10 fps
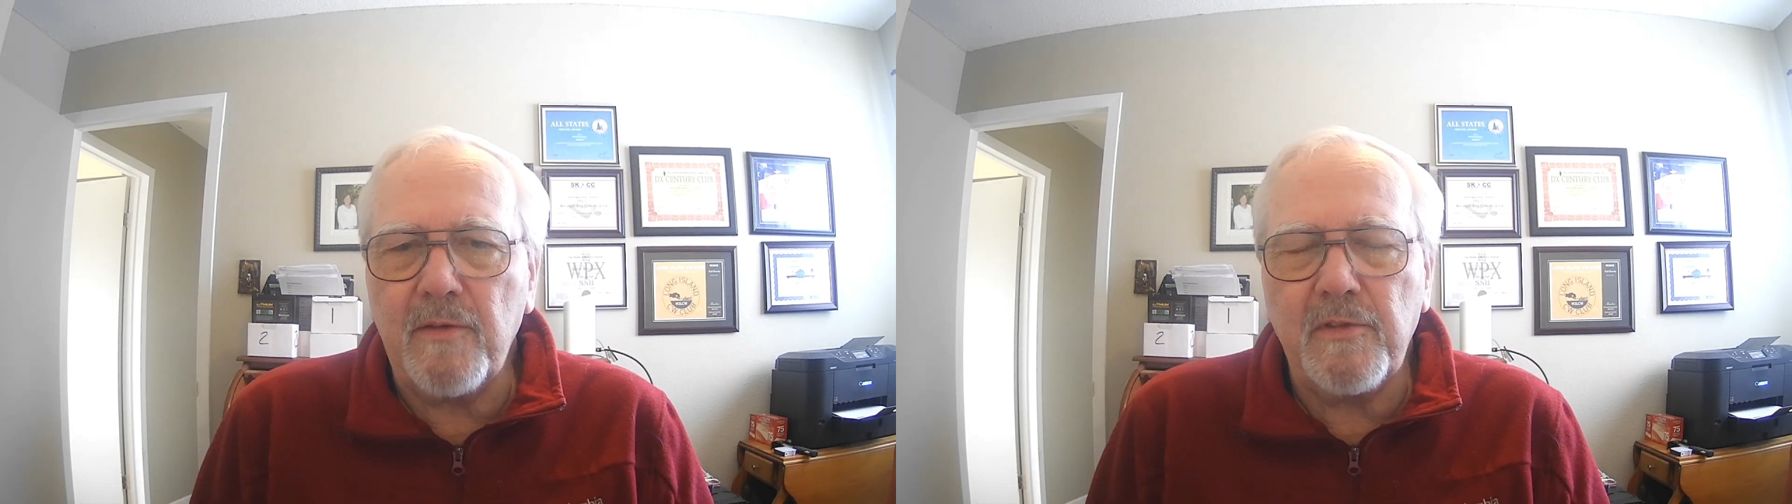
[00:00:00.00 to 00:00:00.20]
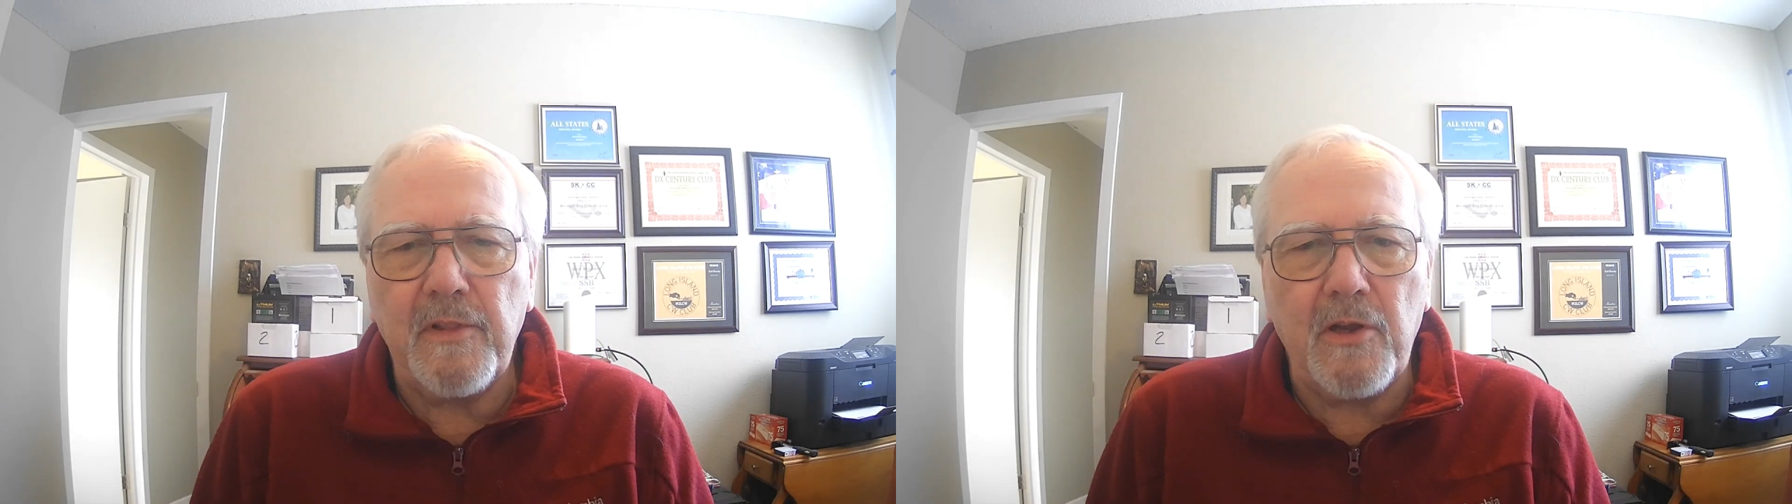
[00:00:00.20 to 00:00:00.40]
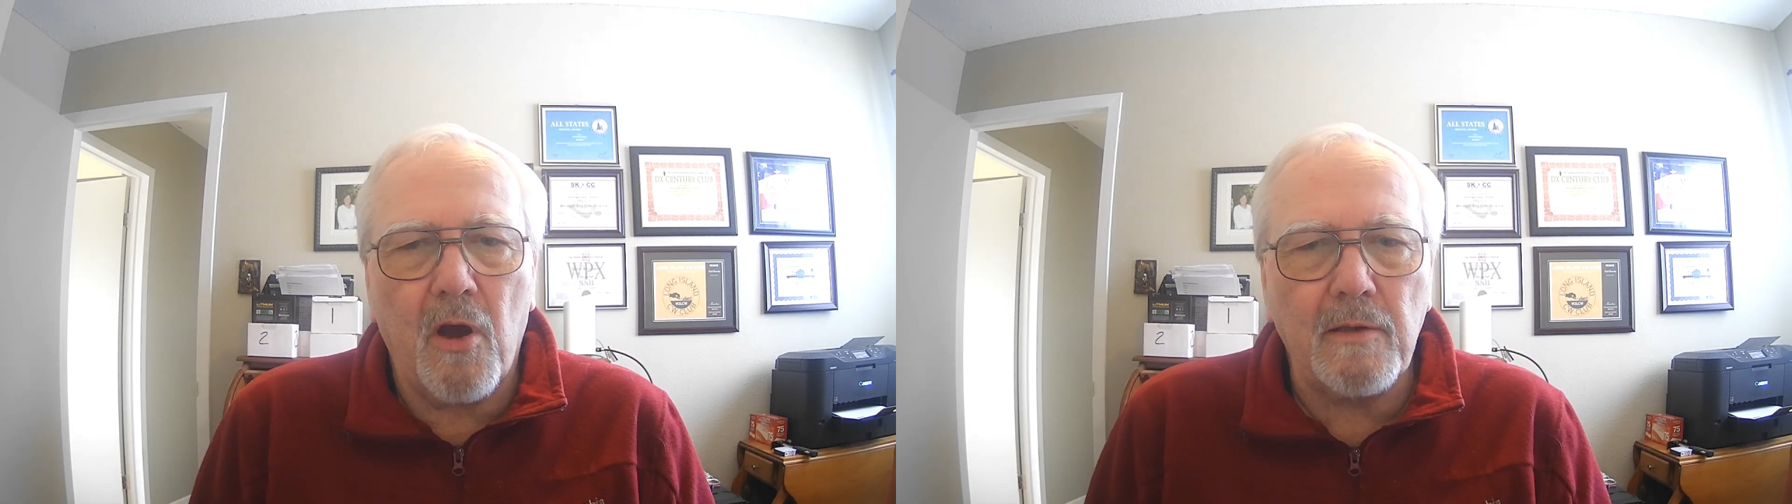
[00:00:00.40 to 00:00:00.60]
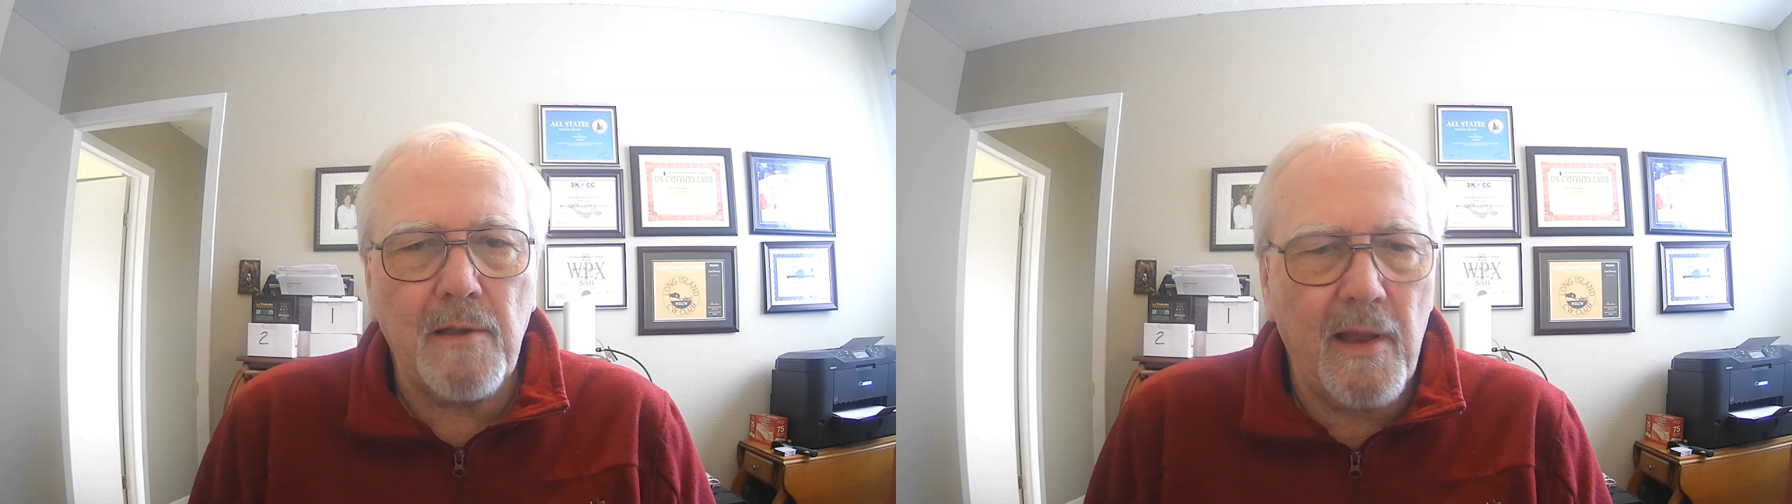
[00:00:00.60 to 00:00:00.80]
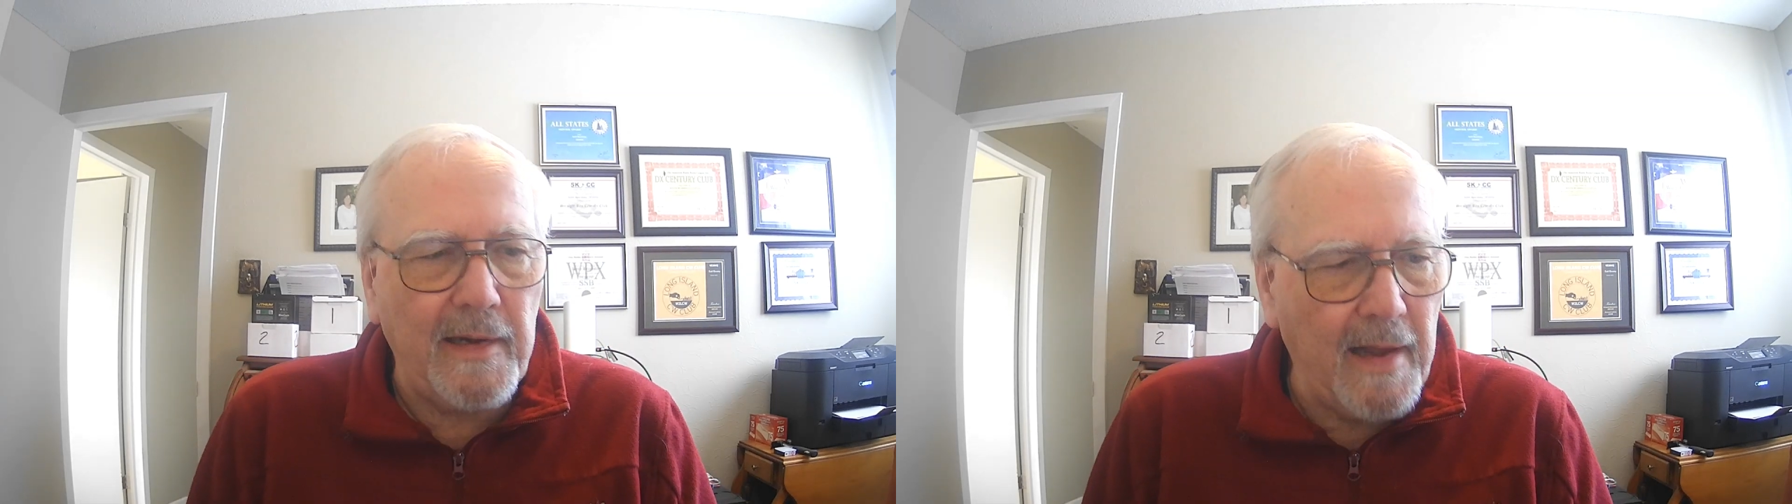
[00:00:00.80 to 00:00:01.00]
even the
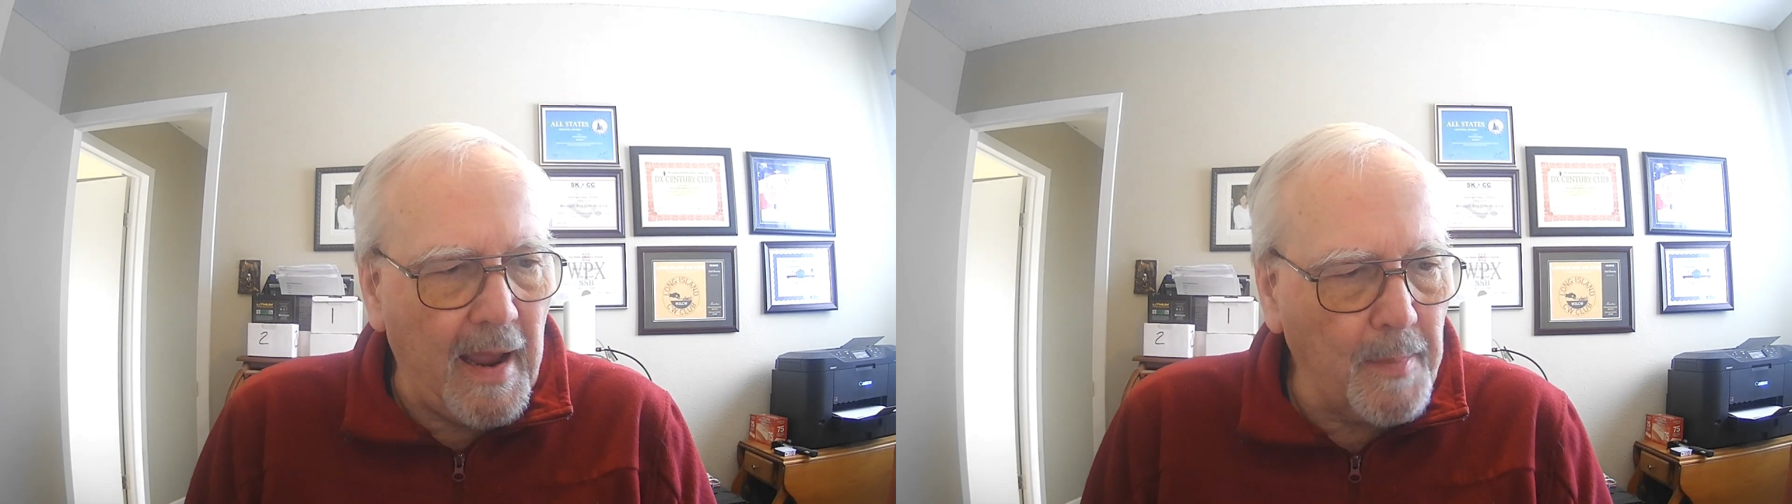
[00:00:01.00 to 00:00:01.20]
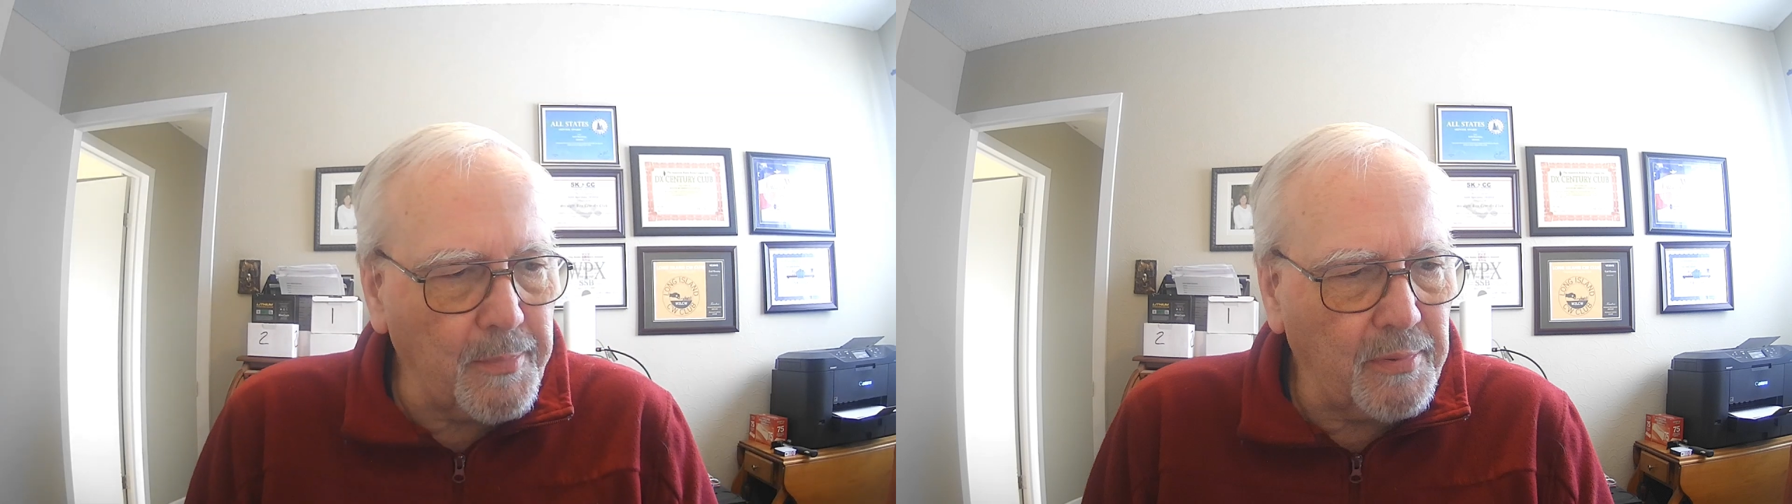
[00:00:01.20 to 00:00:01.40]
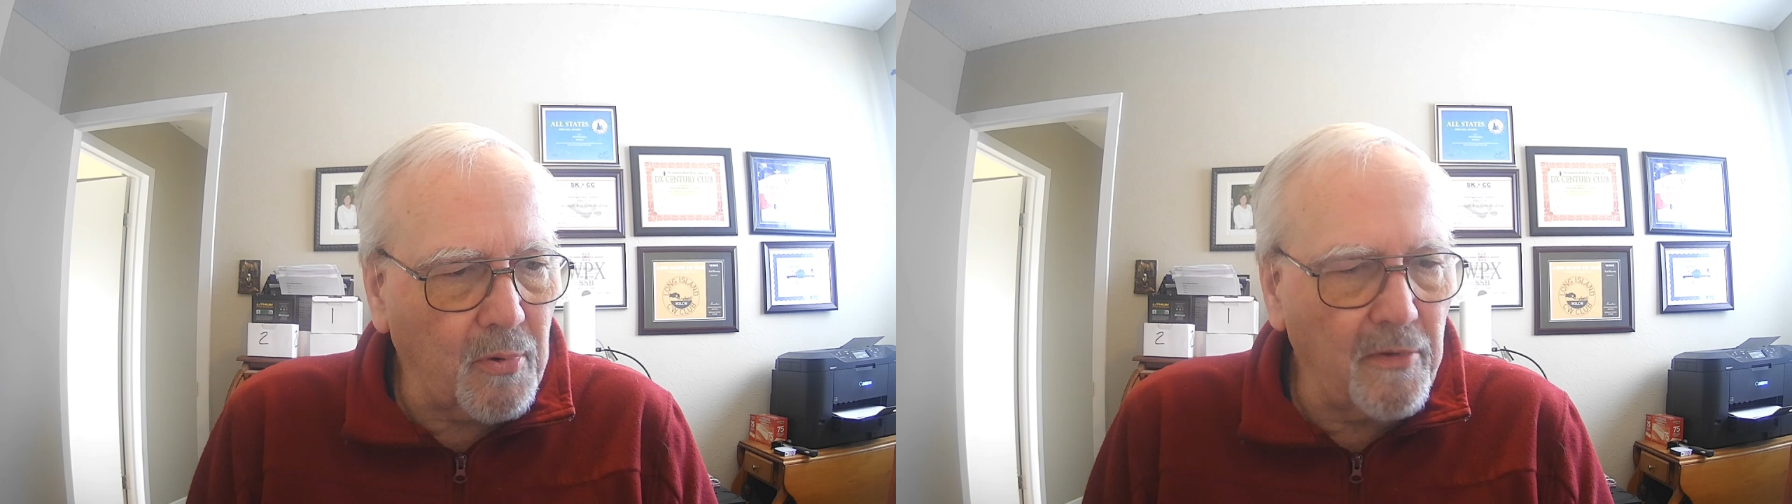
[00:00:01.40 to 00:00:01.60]
online app